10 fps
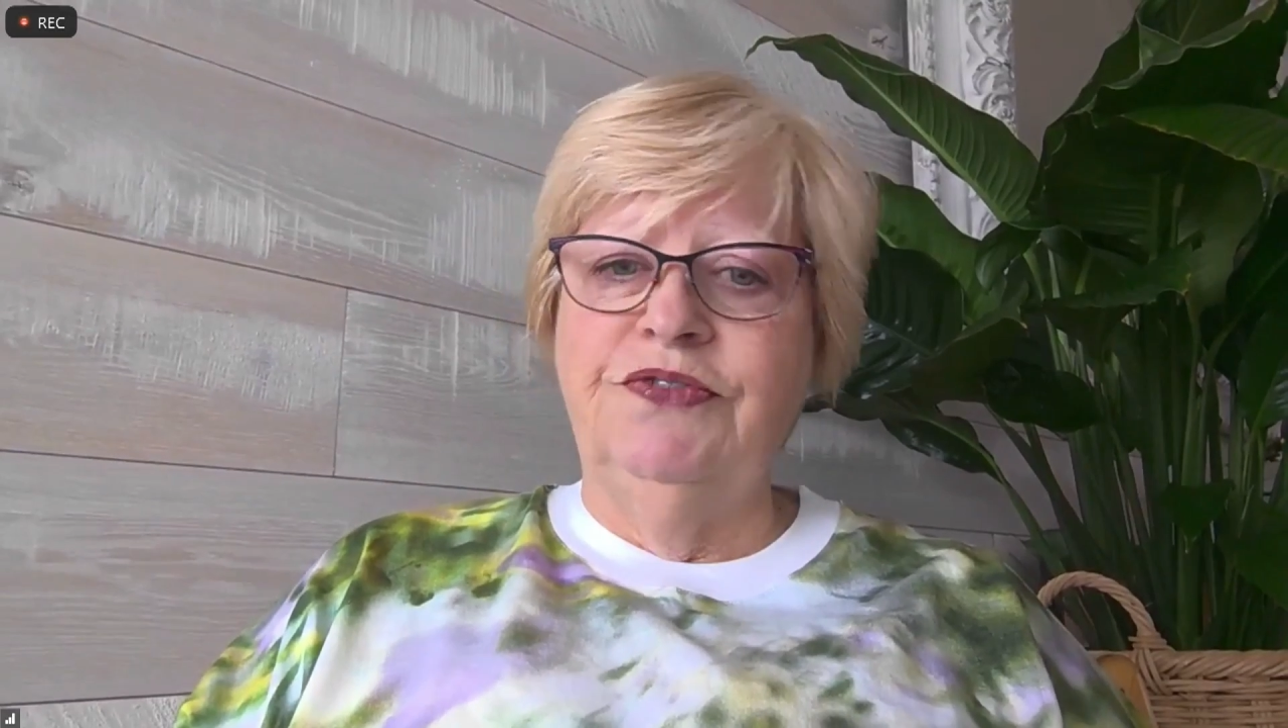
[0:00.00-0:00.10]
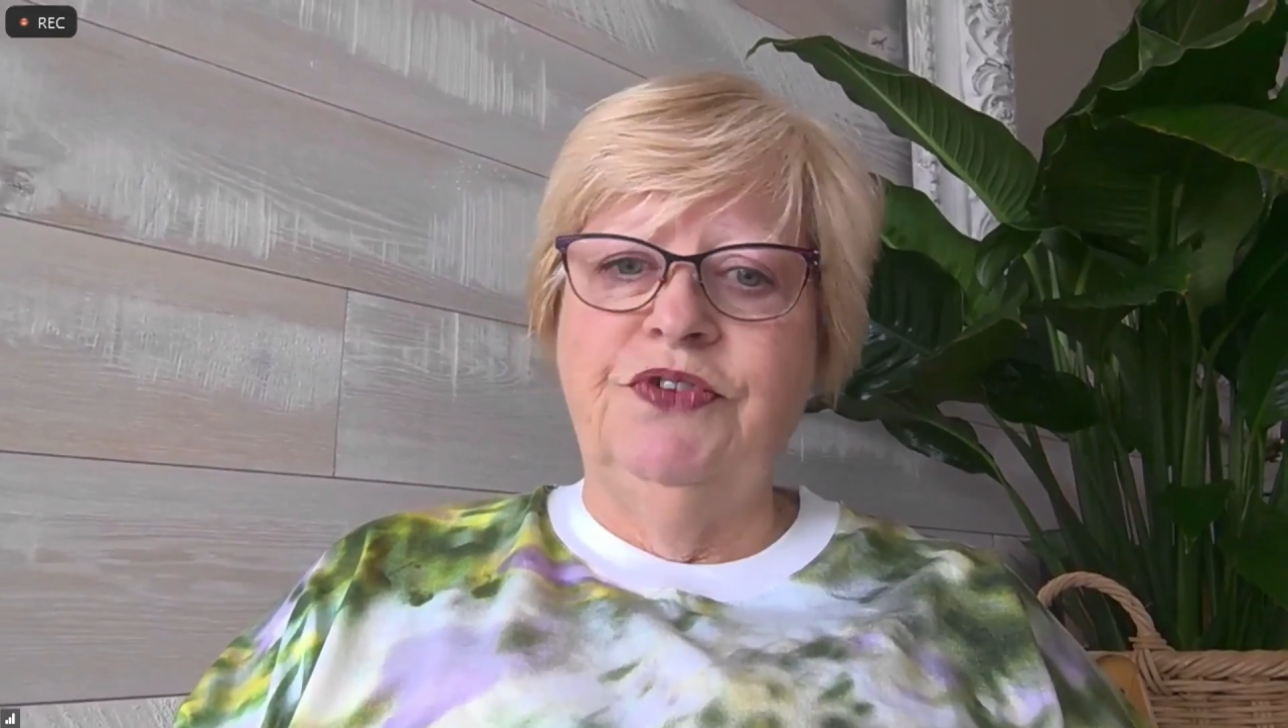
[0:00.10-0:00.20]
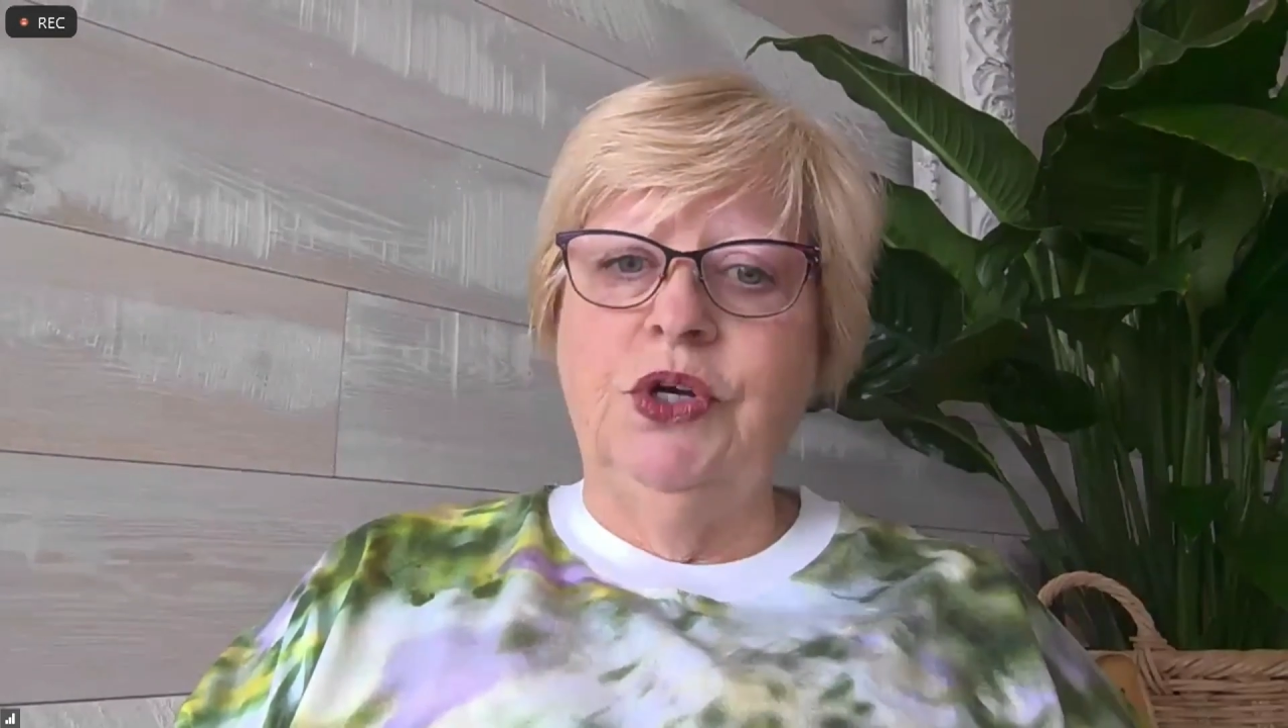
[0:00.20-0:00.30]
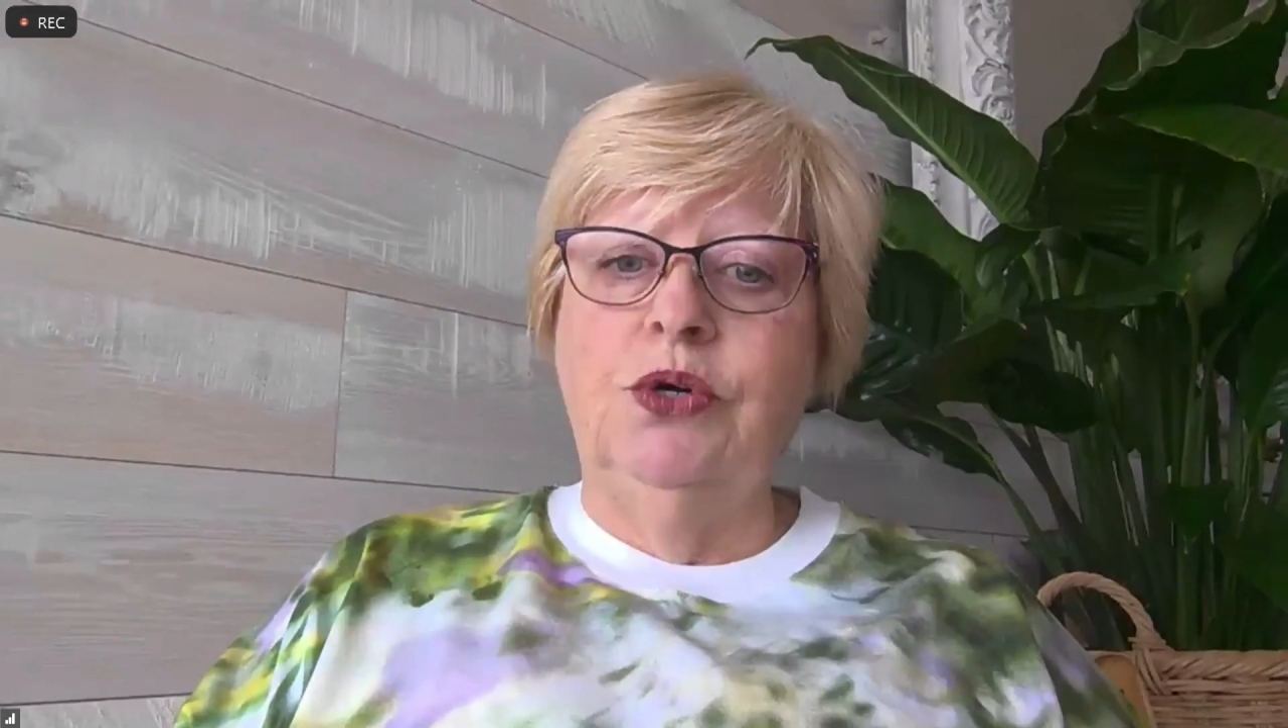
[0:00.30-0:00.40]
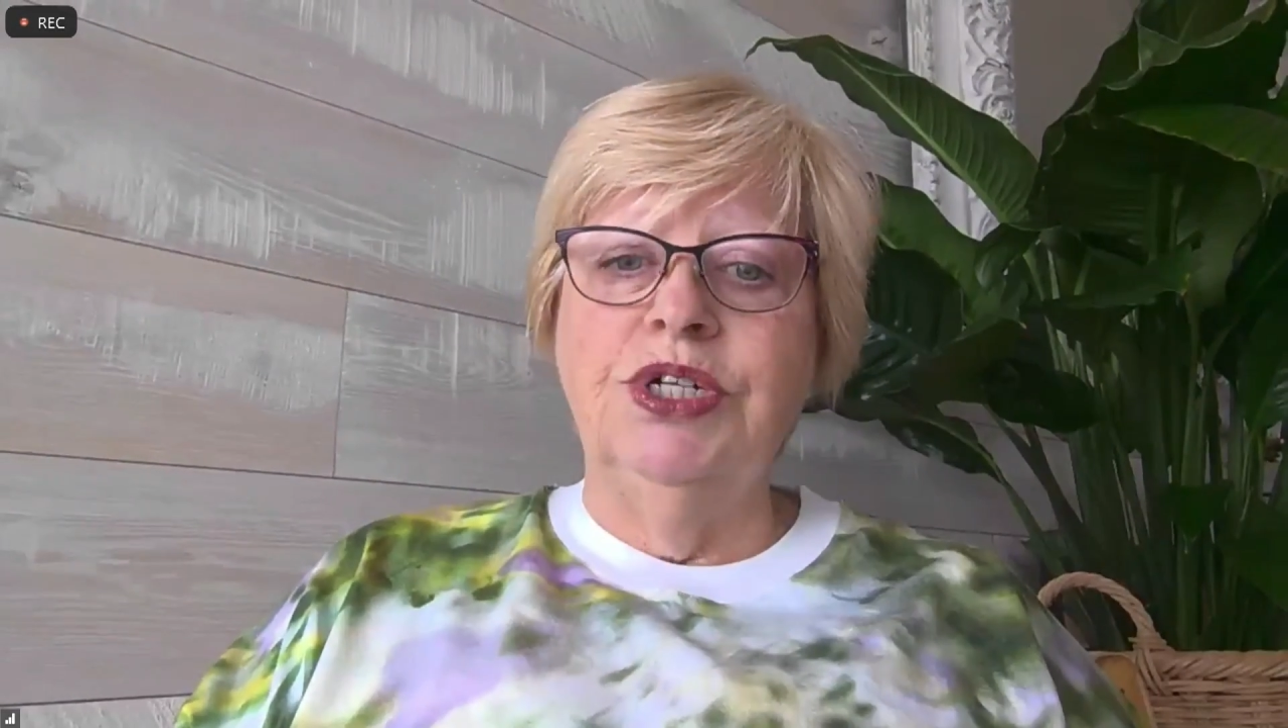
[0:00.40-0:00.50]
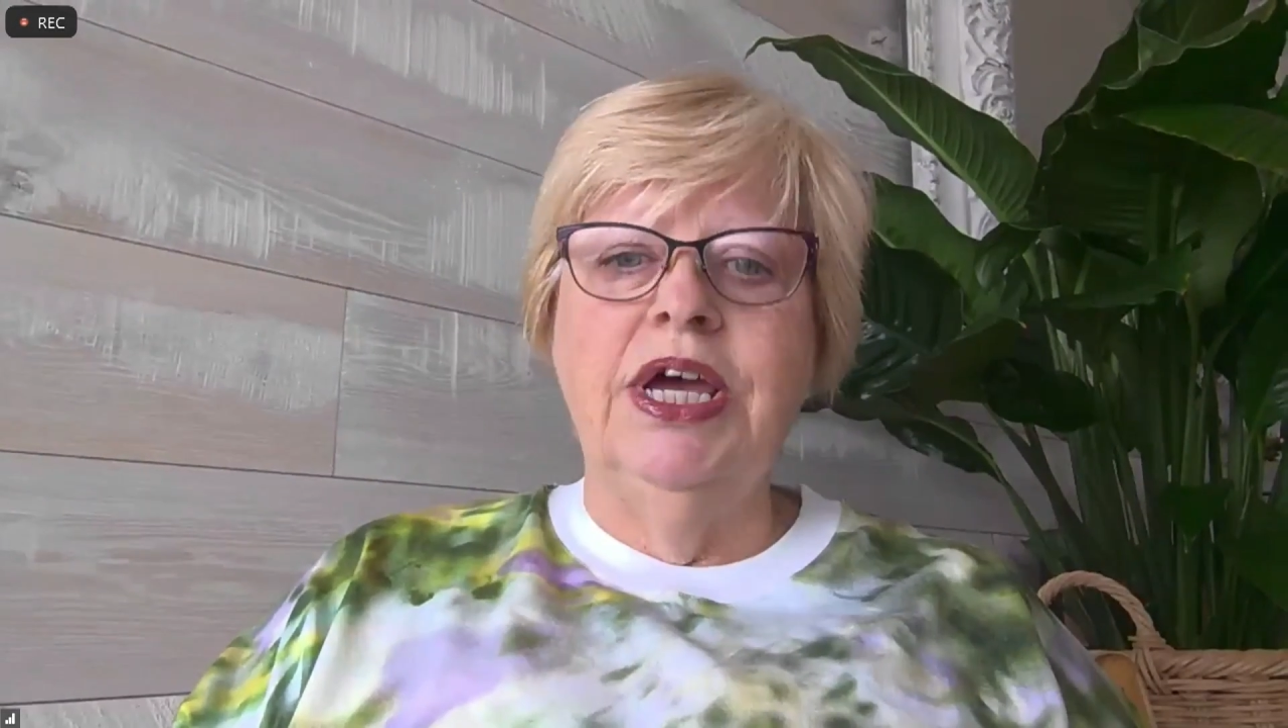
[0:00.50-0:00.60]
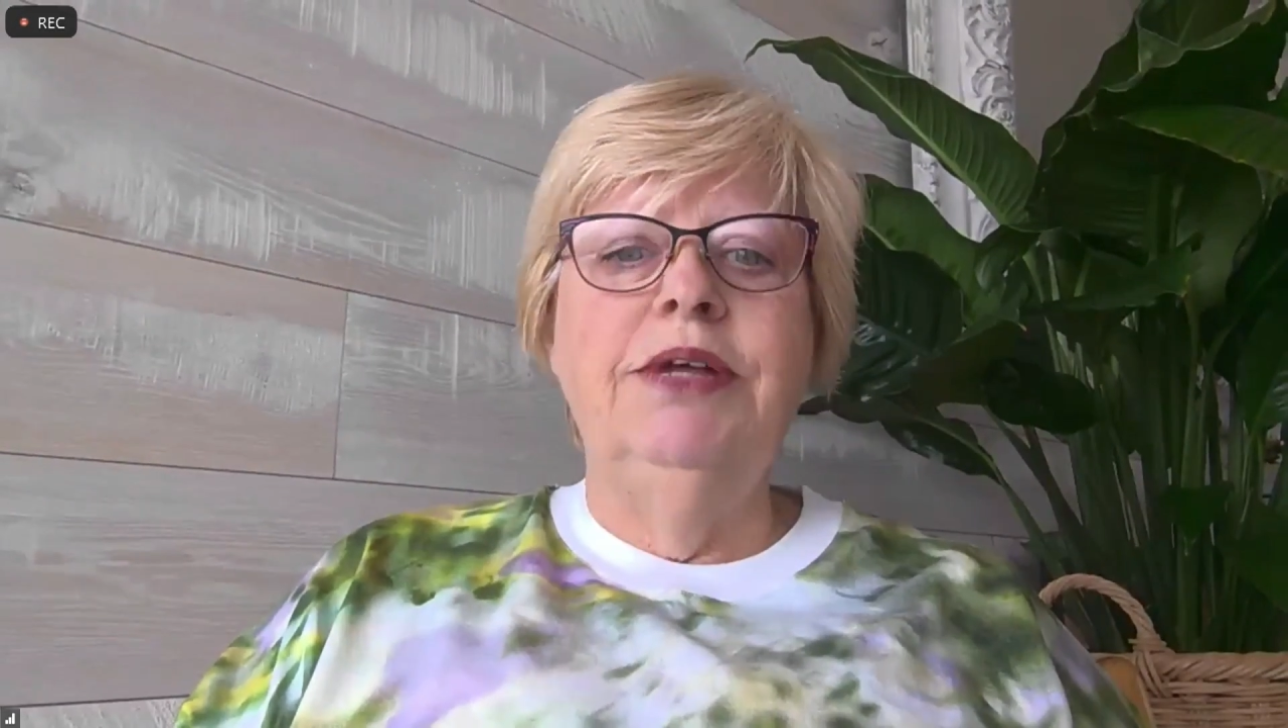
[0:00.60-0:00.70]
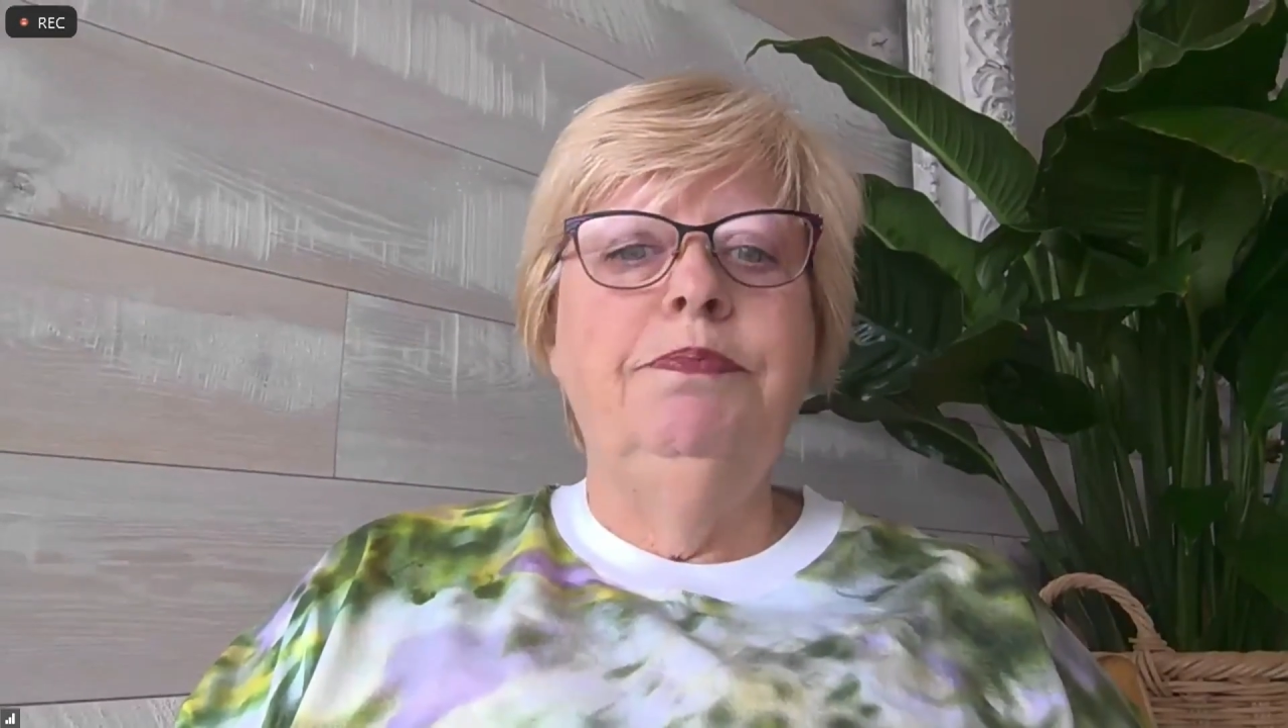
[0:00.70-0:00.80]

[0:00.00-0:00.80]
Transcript: difficult.